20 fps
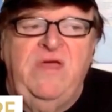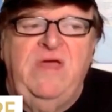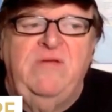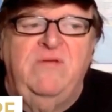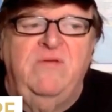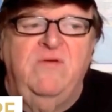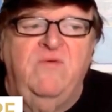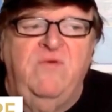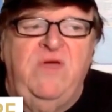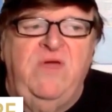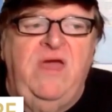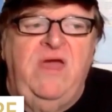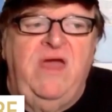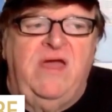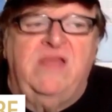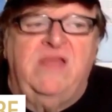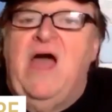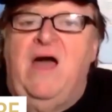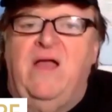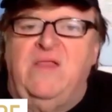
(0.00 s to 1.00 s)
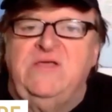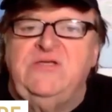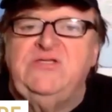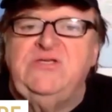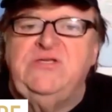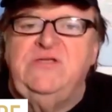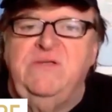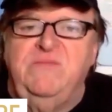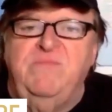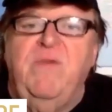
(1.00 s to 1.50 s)
We
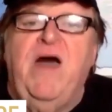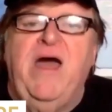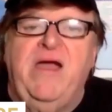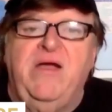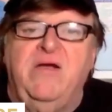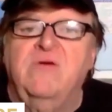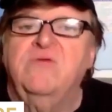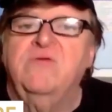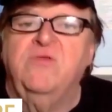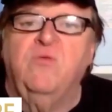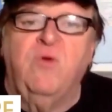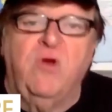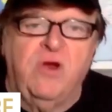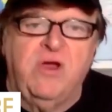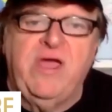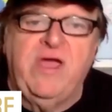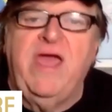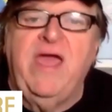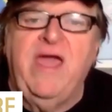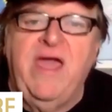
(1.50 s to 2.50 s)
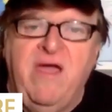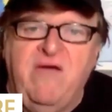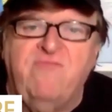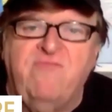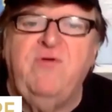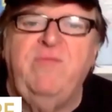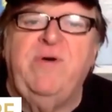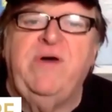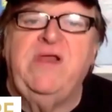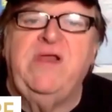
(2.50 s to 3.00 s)
acknowledge and admire the work
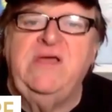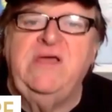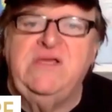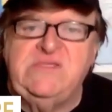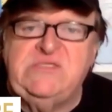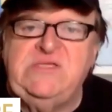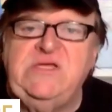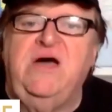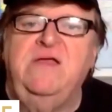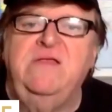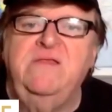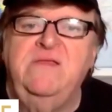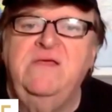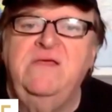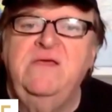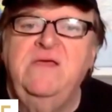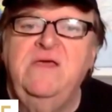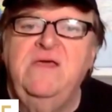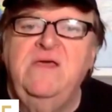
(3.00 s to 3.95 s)
everybody has done.